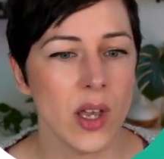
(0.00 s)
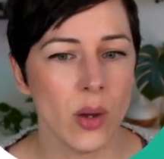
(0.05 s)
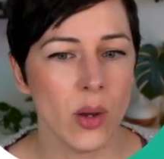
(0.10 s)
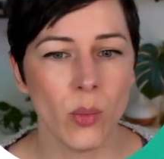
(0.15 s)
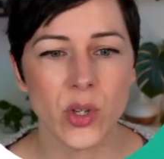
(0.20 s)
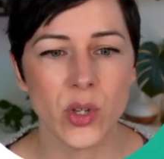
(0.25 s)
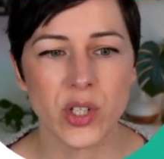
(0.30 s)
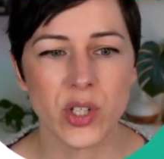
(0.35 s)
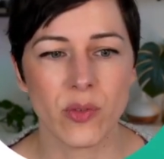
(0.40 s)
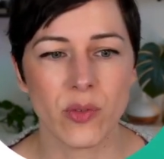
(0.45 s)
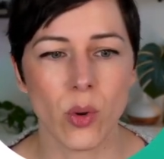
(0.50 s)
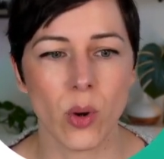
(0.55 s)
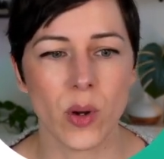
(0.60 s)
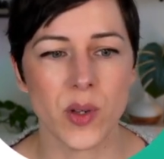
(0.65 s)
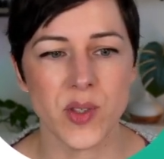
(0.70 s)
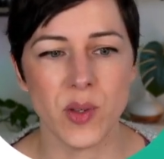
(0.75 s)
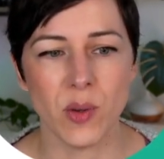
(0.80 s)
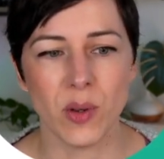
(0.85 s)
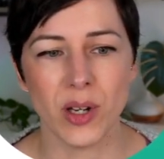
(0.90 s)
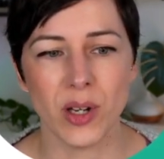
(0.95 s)
which of
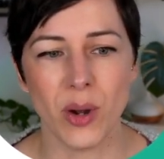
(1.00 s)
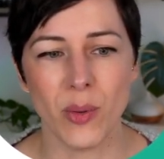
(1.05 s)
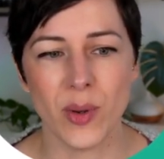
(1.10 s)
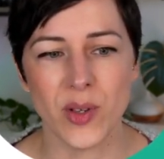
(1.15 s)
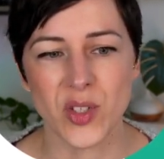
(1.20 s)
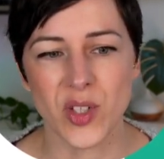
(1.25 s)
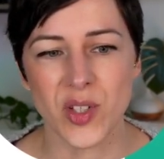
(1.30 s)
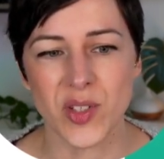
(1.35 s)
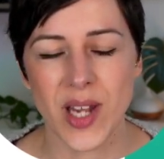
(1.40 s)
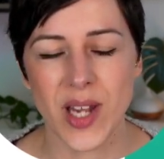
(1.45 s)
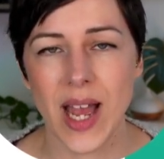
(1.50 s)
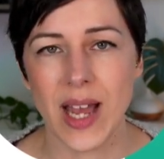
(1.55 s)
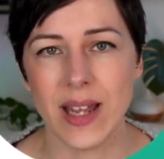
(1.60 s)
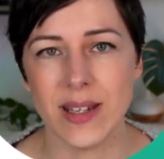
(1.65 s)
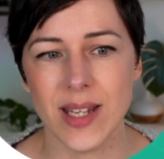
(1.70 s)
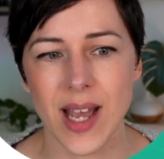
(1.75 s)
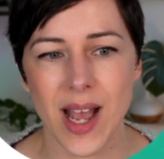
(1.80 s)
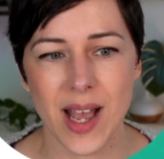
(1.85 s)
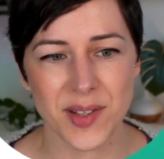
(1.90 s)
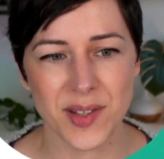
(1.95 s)
course you can always just add
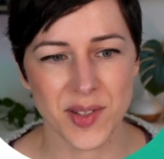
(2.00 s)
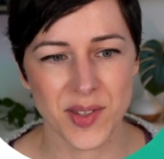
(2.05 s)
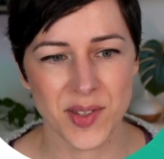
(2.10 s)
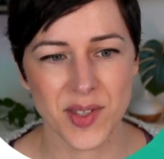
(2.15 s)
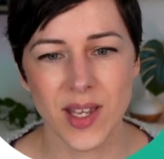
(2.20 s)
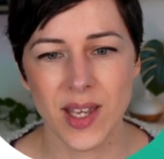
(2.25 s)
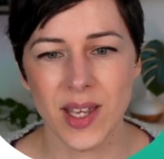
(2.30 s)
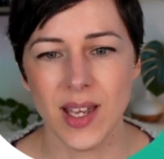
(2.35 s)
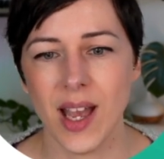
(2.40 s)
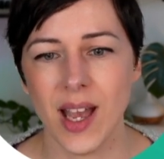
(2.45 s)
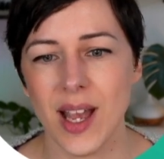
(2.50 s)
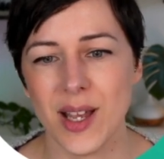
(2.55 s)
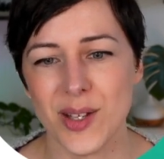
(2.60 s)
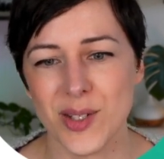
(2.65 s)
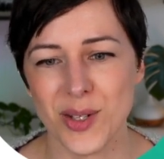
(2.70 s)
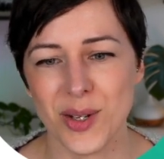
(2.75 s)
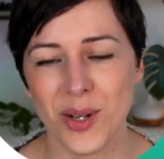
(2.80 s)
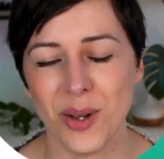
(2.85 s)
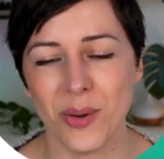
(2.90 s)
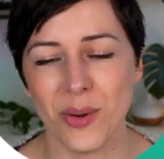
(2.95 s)
tasks as
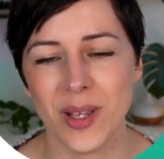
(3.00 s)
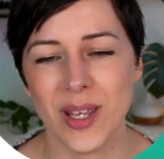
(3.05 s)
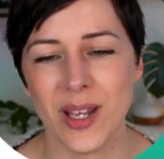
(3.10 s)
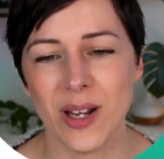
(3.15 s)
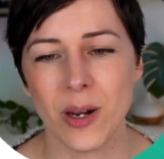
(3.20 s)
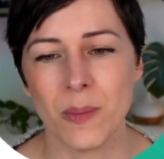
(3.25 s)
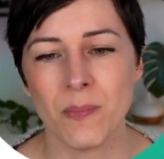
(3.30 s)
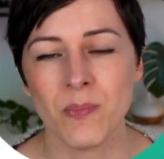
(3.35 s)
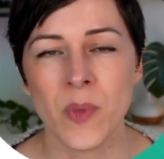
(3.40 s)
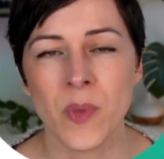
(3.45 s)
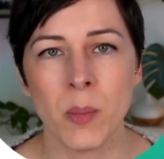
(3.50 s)
you go here.